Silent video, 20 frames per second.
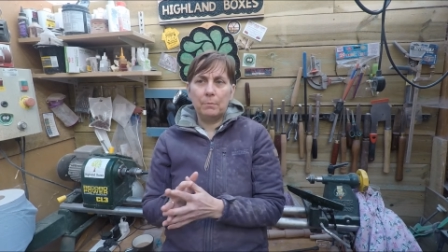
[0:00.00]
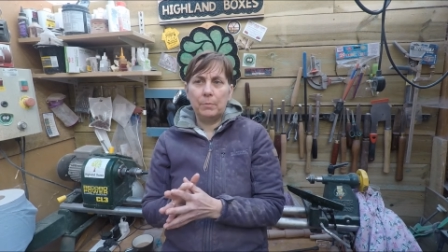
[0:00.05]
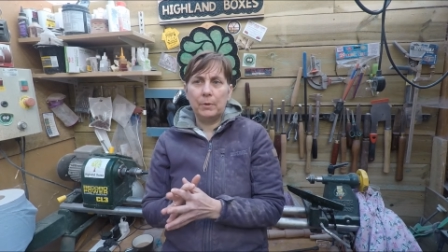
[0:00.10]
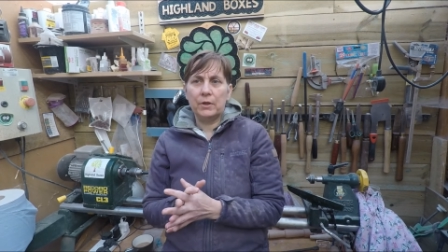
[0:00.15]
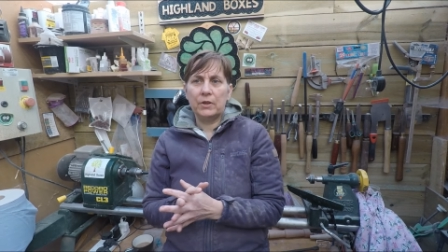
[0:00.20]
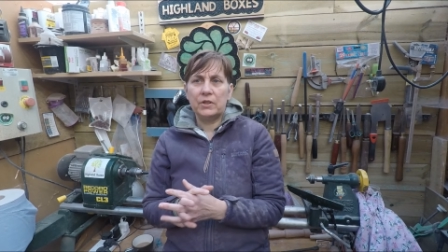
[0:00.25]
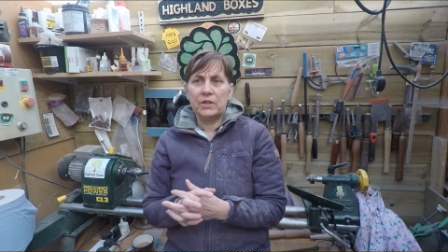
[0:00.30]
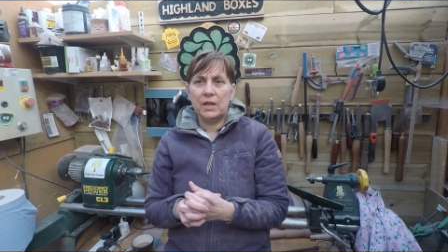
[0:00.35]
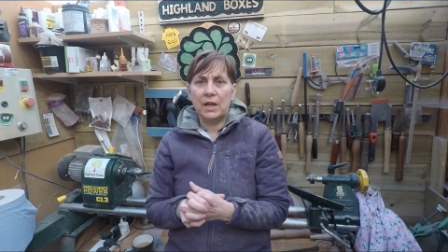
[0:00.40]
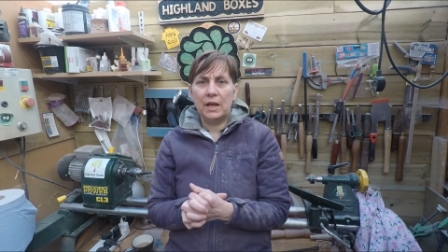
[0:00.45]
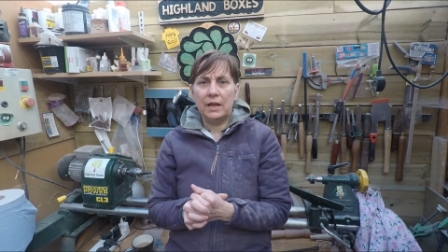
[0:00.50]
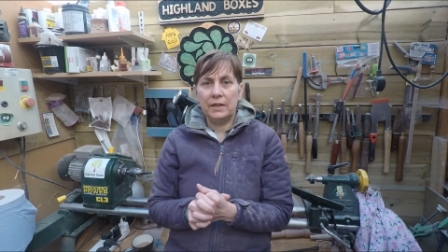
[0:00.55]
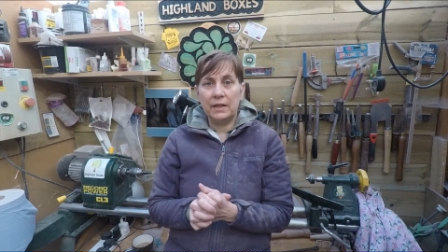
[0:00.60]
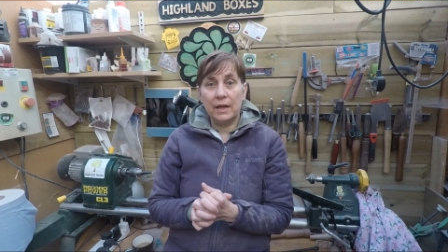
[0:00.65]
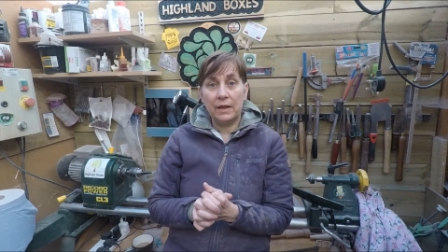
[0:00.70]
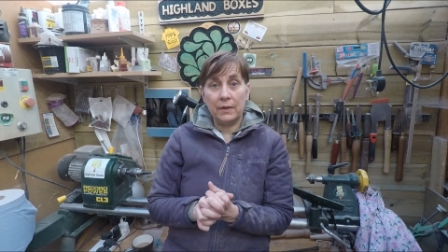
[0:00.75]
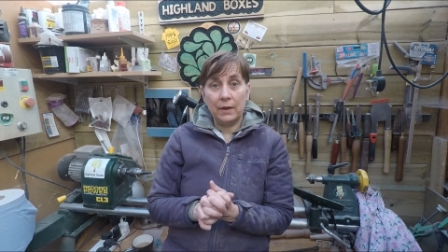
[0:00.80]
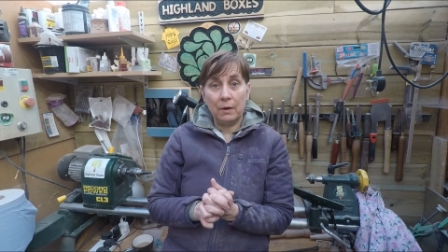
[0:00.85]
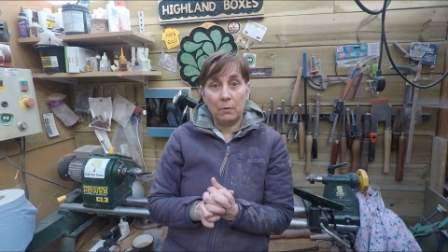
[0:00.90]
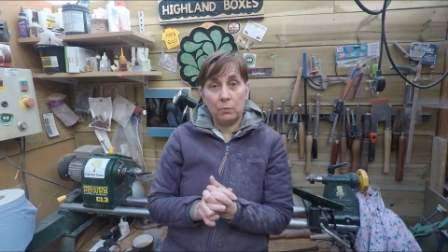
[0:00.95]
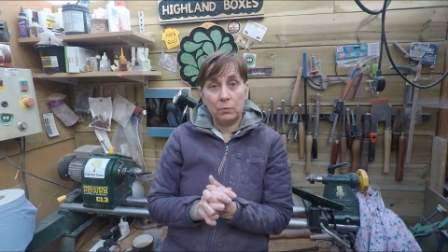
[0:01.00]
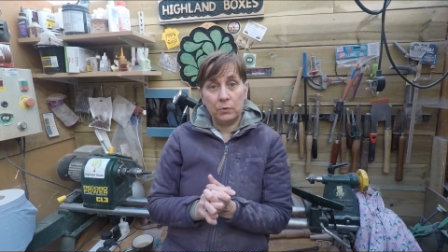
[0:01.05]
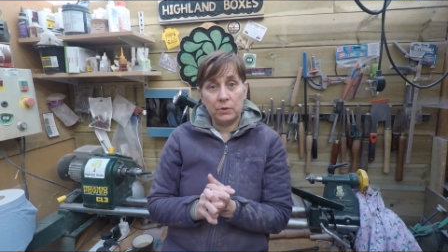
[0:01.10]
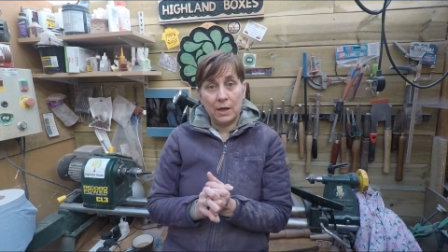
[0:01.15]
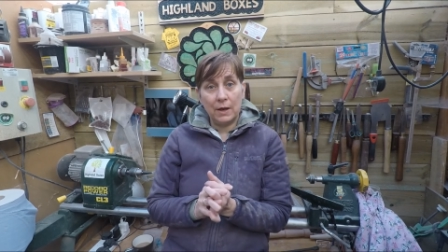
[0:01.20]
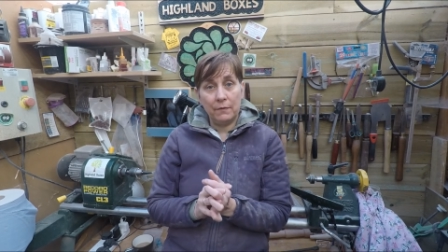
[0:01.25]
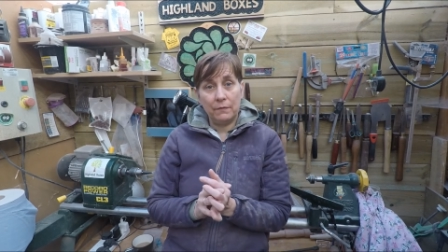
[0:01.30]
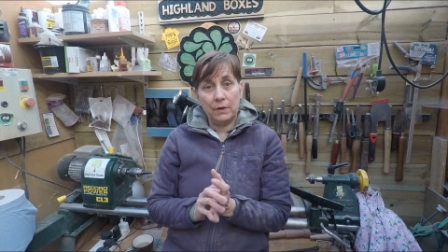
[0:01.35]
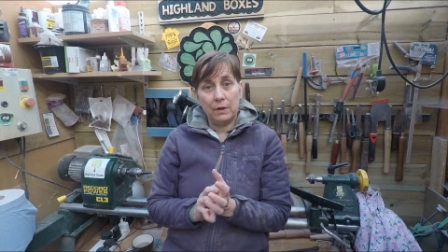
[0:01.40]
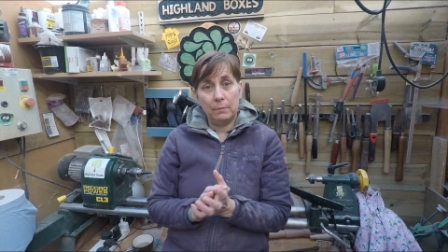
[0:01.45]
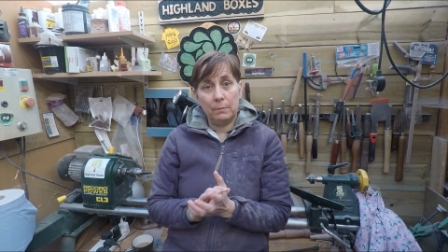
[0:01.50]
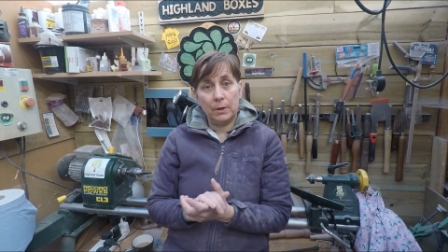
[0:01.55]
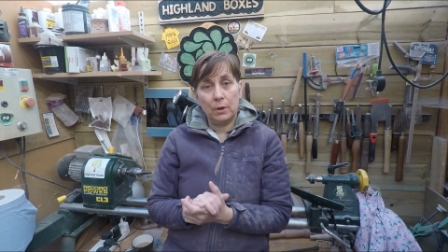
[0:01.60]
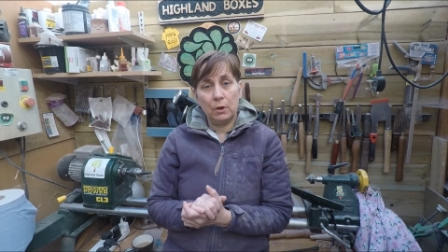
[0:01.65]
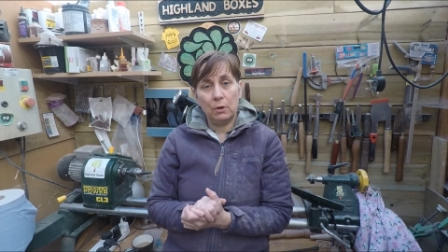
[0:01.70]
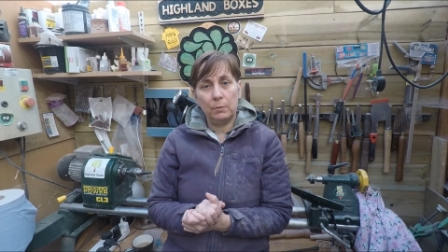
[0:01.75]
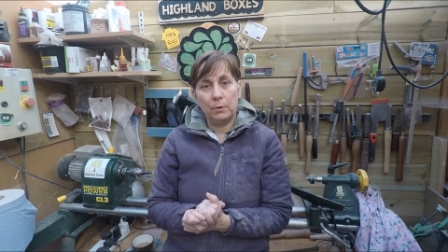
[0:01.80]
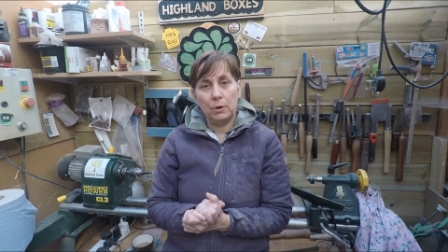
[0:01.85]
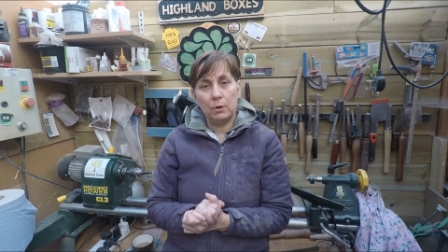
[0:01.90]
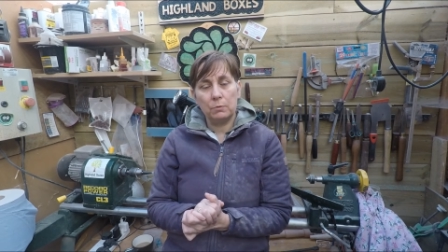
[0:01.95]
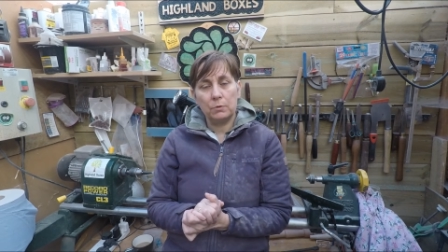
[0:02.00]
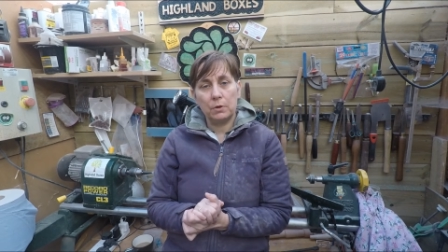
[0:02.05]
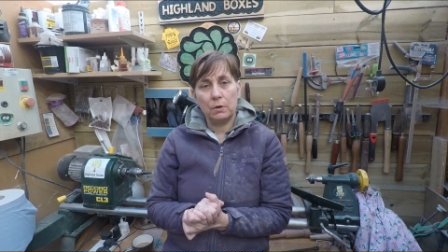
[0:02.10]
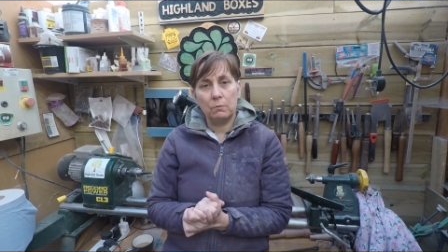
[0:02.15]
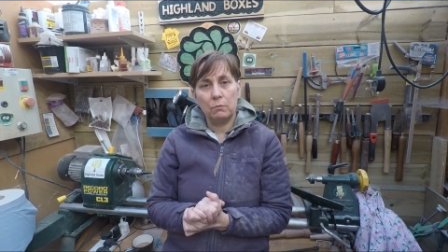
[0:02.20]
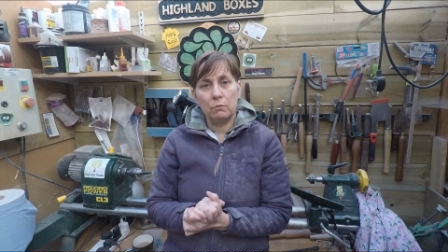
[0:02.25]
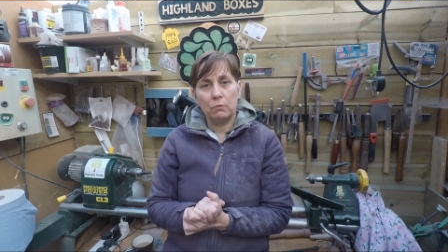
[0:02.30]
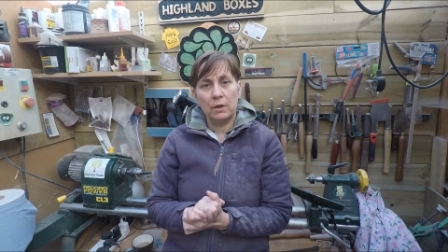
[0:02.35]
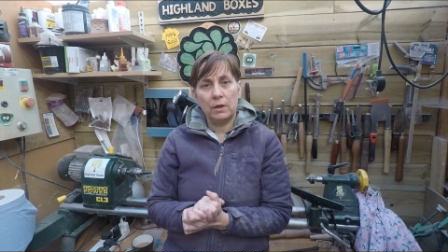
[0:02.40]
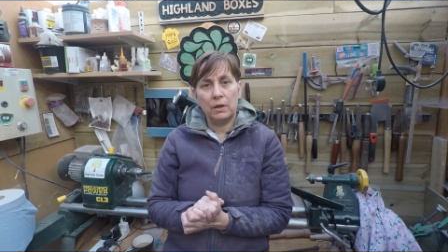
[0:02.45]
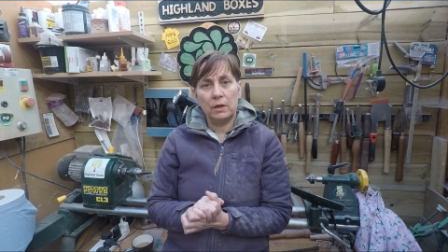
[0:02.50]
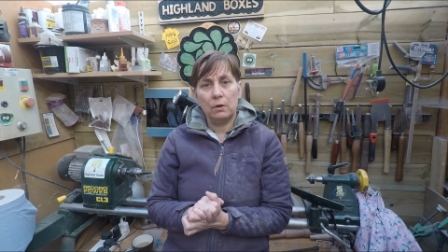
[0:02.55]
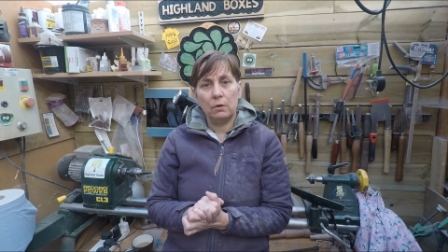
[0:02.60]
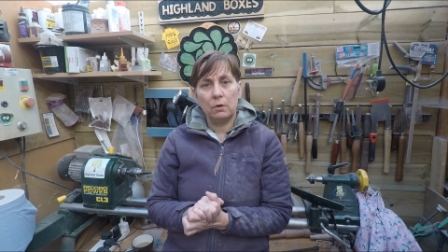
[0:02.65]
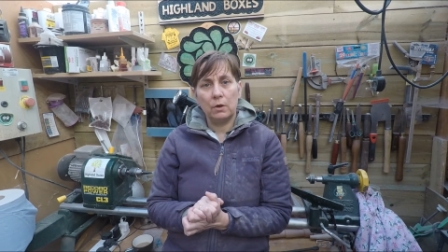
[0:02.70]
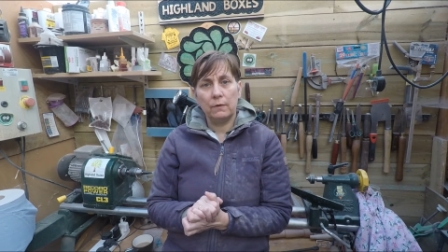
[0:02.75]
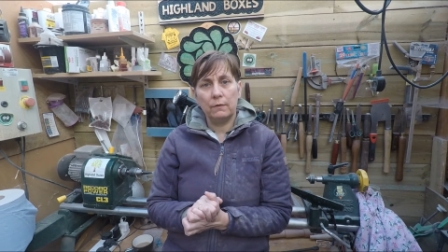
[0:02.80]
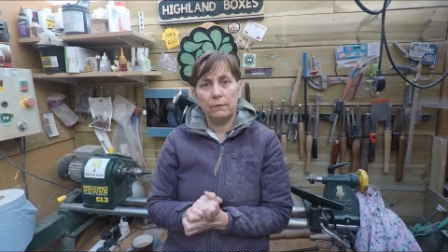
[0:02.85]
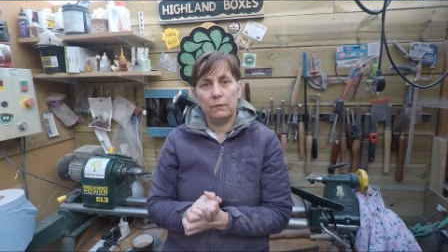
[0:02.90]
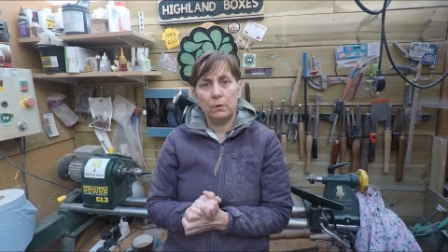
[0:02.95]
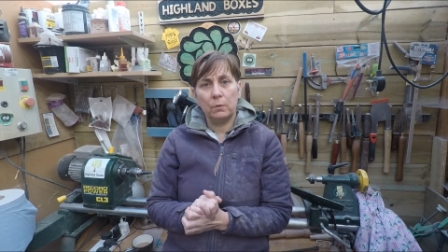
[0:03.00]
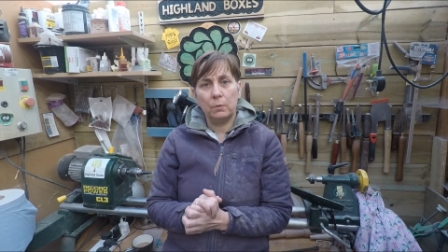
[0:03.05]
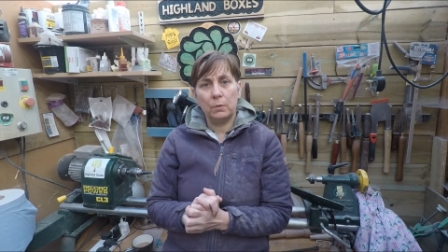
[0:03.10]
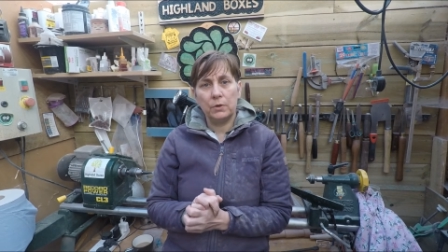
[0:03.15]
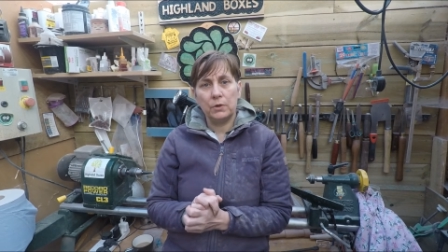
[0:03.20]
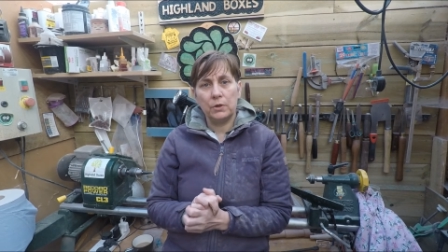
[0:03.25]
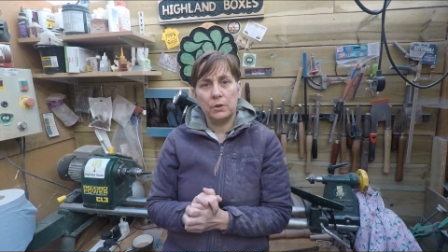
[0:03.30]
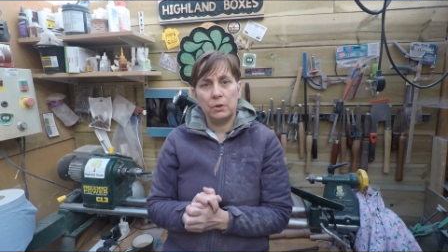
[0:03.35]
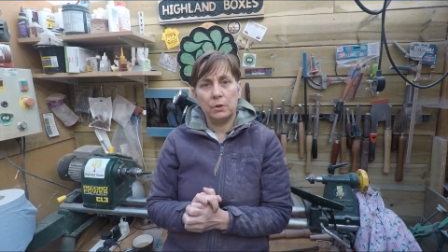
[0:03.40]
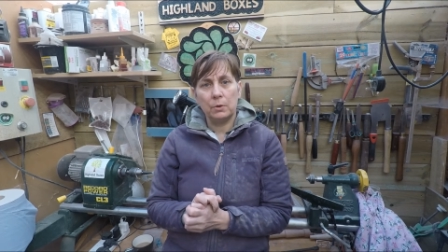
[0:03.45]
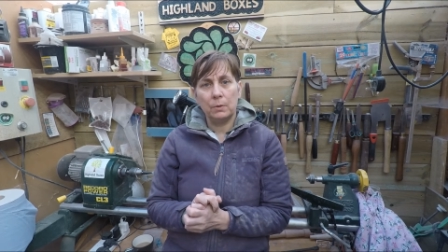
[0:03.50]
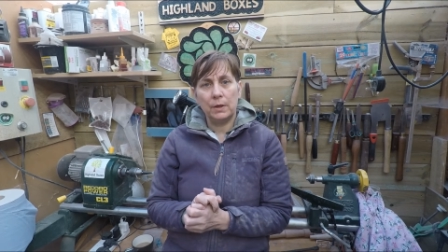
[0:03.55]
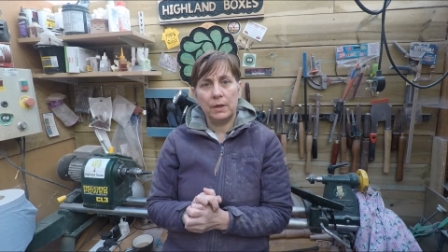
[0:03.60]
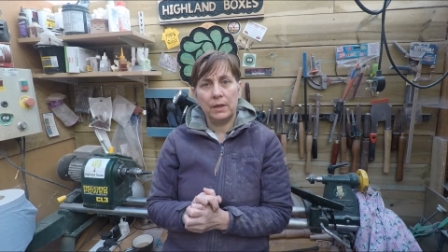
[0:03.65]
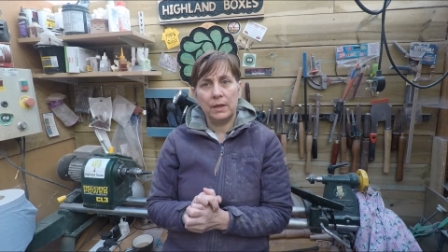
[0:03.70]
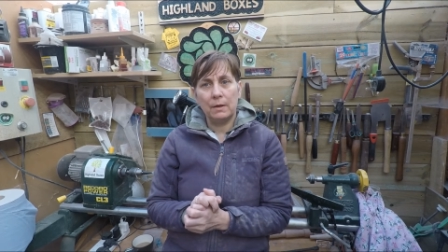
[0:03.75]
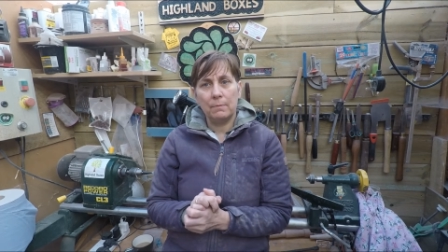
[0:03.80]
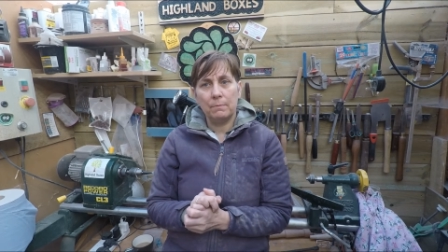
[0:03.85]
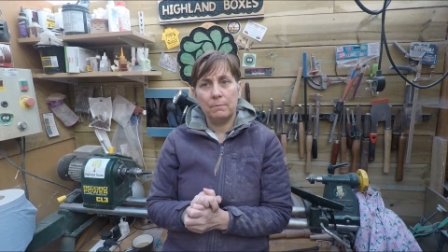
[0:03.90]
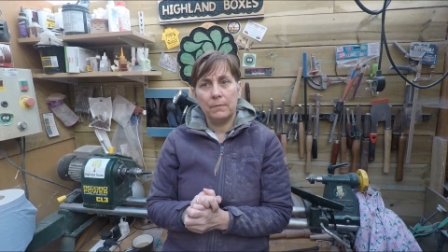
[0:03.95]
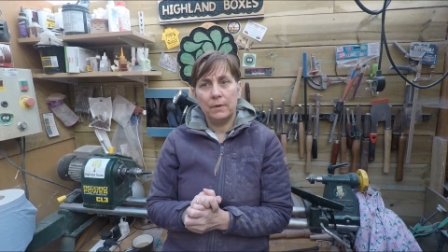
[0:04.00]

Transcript: But yeah, that will definitely be coming up, so I'm really looking forward to doing them,